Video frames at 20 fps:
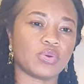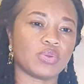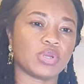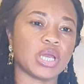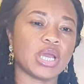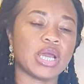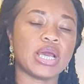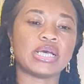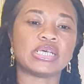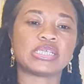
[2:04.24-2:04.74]
on.
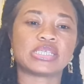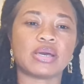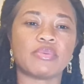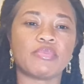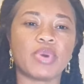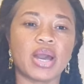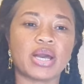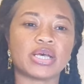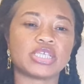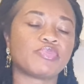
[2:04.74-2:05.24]

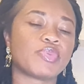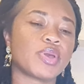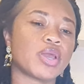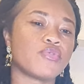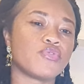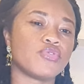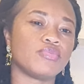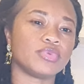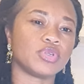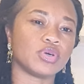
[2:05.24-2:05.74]
Some are
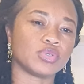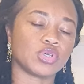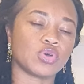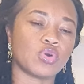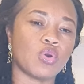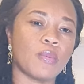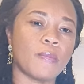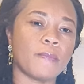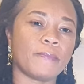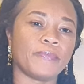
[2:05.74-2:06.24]

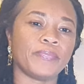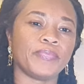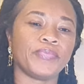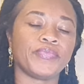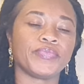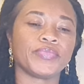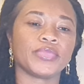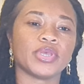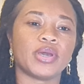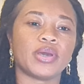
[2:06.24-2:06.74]
spareroom.com,
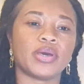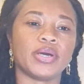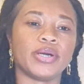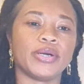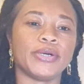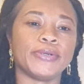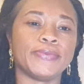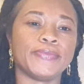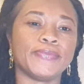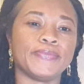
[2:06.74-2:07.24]

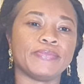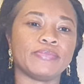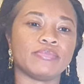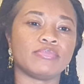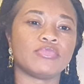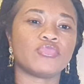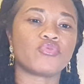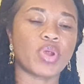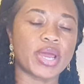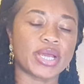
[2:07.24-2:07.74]

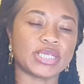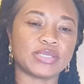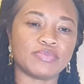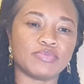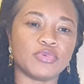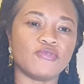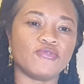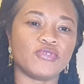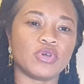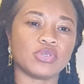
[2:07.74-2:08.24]

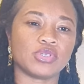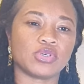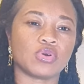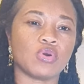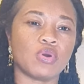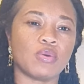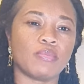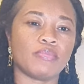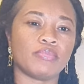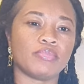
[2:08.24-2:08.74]

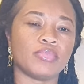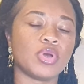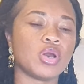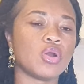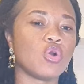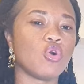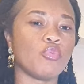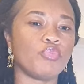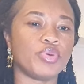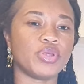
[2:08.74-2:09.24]
rightmove.com,
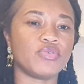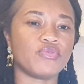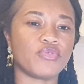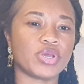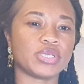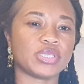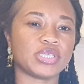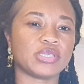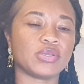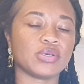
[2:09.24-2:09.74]

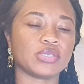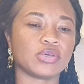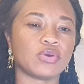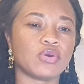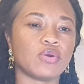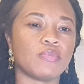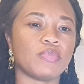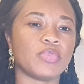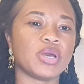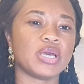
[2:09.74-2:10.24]

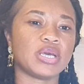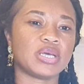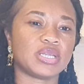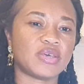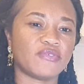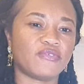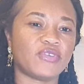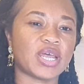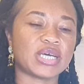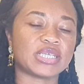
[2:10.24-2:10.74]
openrent.com.
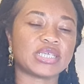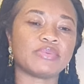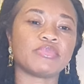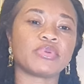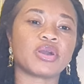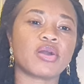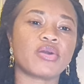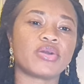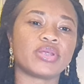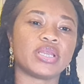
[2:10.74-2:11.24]
The flat I'm
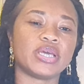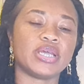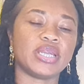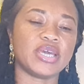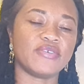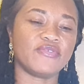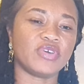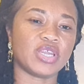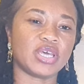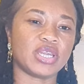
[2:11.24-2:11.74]
currently
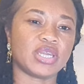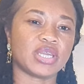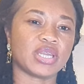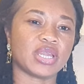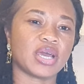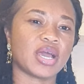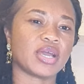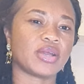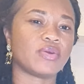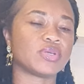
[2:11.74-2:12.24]
living in,
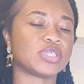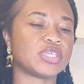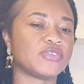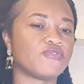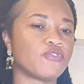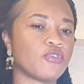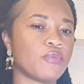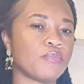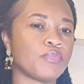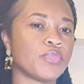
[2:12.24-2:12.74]
I got it
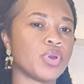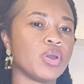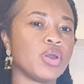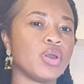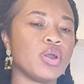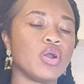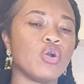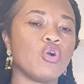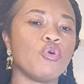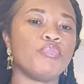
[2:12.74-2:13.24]
from
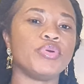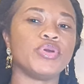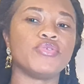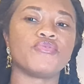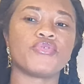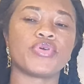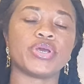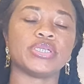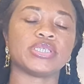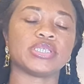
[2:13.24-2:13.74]

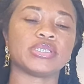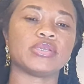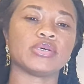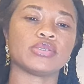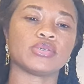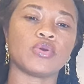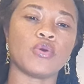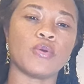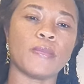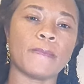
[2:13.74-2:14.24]

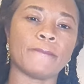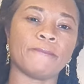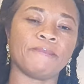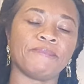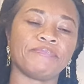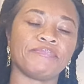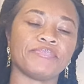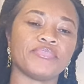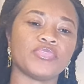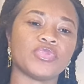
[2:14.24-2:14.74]

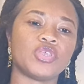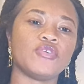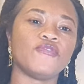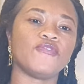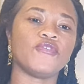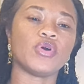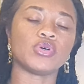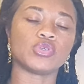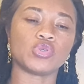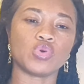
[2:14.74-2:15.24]
openrent.com.
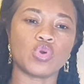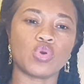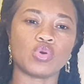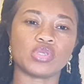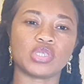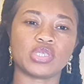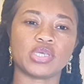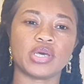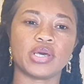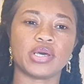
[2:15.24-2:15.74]
You've also
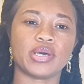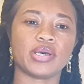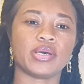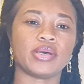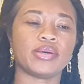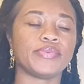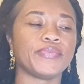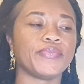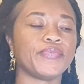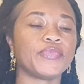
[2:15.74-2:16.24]
got
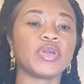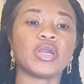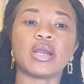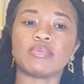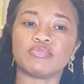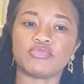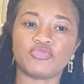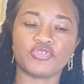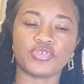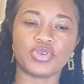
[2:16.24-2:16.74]

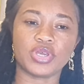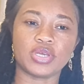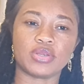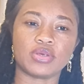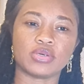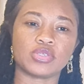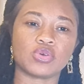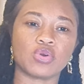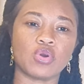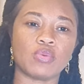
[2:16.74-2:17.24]

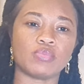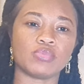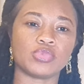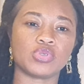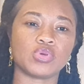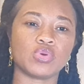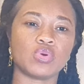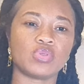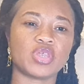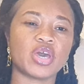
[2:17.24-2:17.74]
gumtree.com.
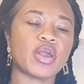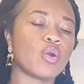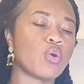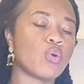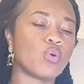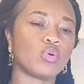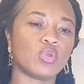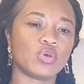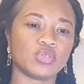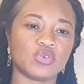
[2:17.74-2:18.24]
So there are a
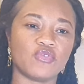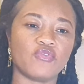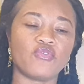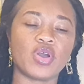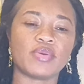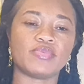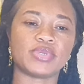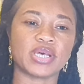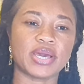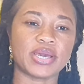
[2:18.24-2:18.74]
whole lot of
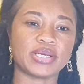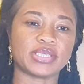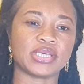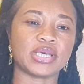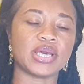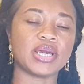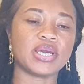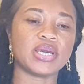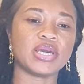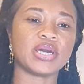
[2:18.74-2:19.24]
websites
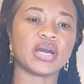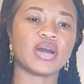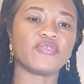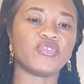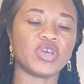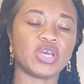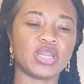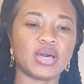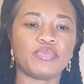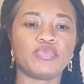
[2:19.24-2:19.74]

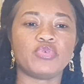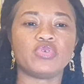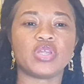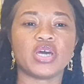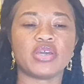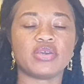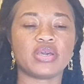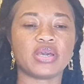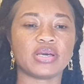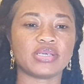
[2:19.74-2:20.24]
available
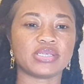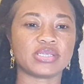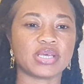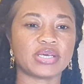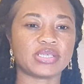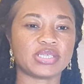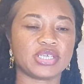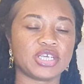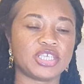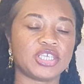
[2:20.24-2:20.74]
that you can
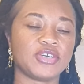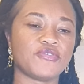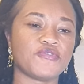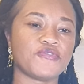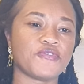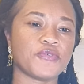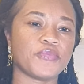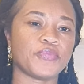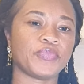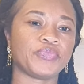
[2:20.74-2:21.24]
start searching
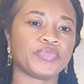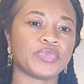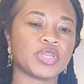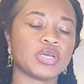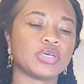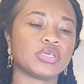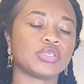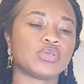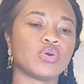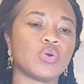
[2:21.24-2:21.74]
from.
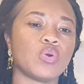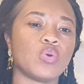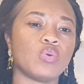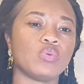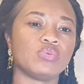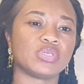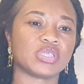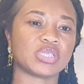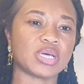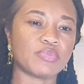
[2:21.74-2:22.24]

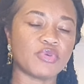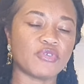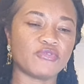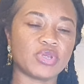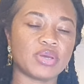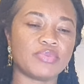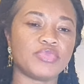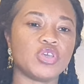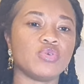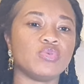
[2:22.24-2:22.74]
So some of
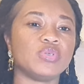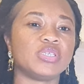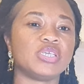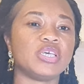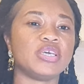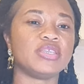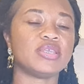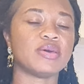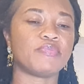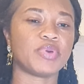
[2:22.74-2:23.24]
them, you
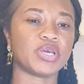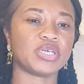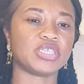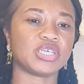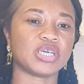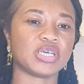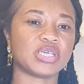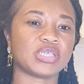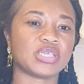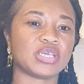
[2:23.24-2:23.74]
see the
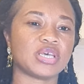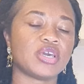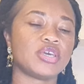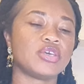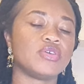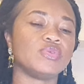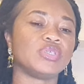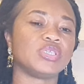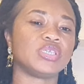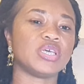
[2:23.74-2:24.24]
pictures,
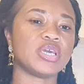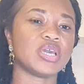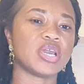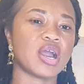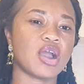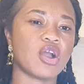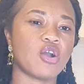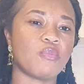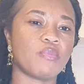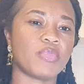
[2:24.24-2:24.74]
you see
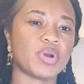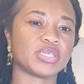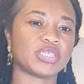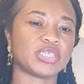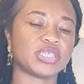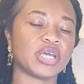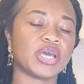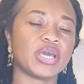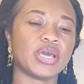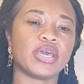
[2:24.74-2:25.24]
how
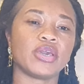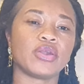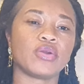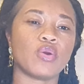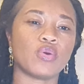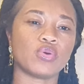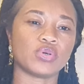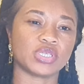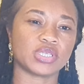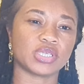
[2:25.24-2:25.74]
much it
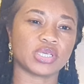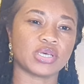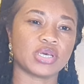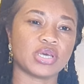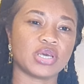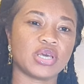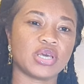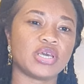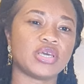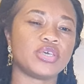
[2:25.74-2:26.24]
costs.
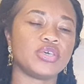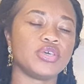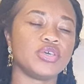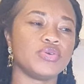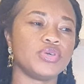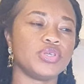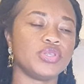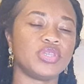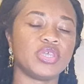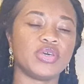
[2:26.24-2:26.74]

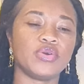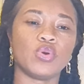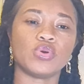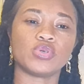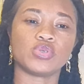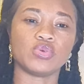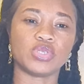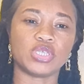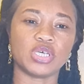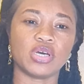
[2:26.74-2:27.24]
They
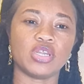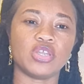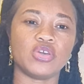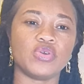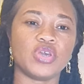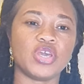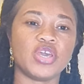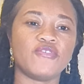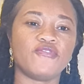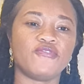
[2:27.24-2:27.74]
also tell
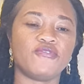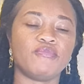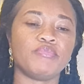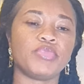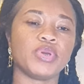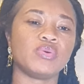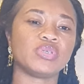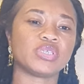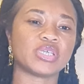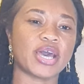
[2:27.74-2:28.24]
you if
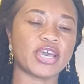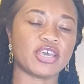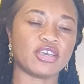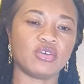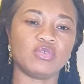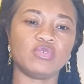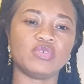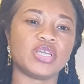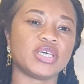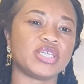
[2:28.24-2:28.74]
bills are
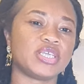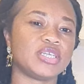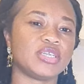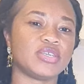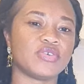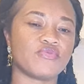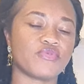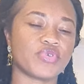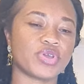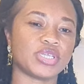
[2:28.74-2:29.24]
included in
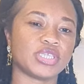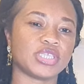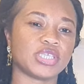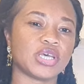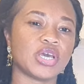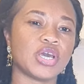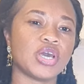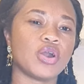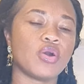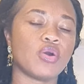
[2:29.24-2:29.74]
the
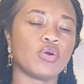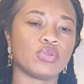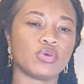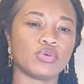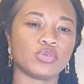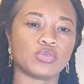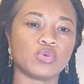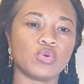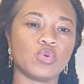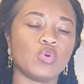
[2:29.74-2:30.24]
rent or
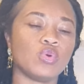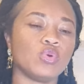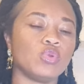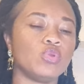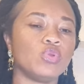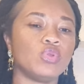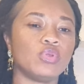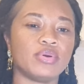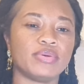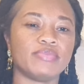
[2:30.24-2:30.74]
not.
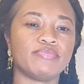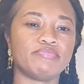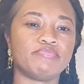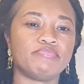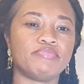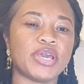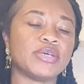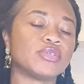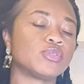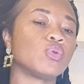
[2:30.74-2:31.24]
So
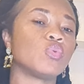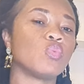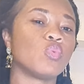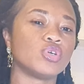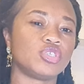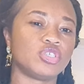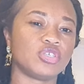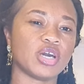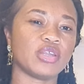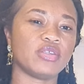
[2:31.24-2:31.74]
based on
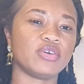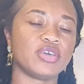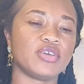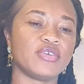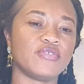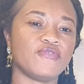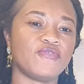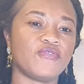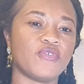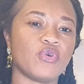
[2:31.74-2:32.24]
what you are
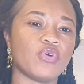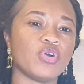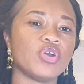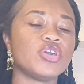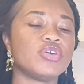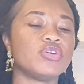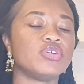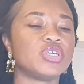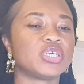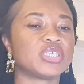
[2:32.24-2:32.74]
looking for,
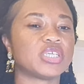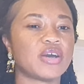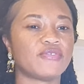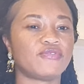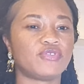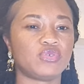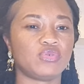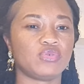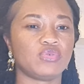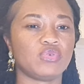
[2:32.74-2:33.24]
you just
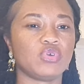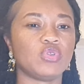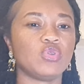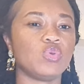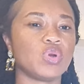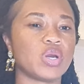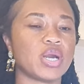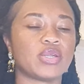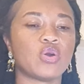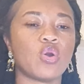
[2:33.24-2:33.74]
have to
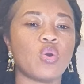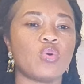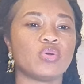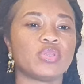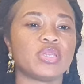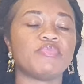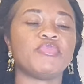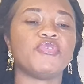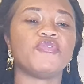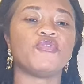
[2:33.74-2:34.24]
look at all
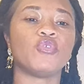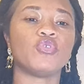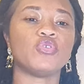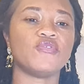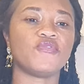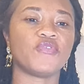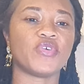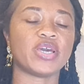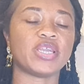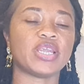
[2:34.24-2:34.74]
that before
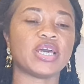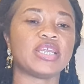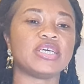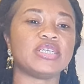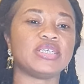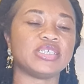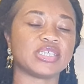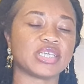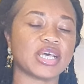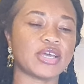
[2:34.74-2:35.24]
you finally
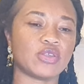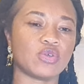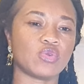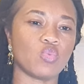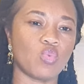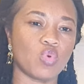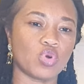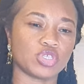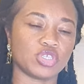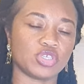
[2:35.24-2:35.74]
decide
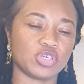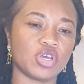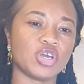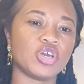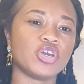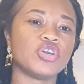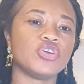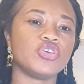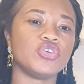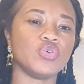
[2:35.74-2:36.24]
on what
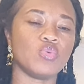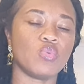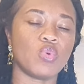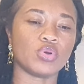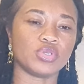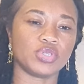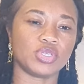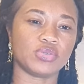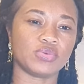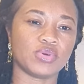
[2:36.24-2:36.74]
you
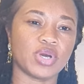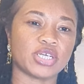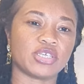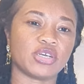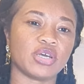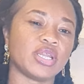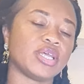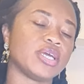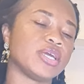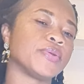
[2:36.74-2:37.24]
want to
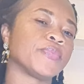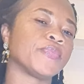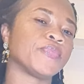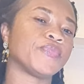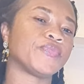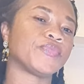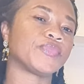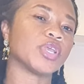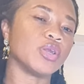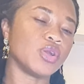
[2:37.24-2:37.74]
actually
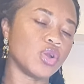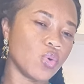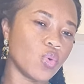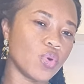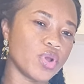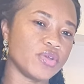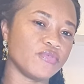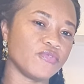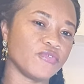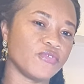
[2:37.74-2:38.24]

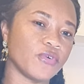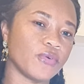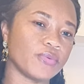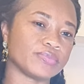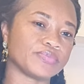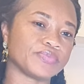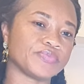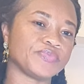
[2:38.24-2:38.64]
go in for.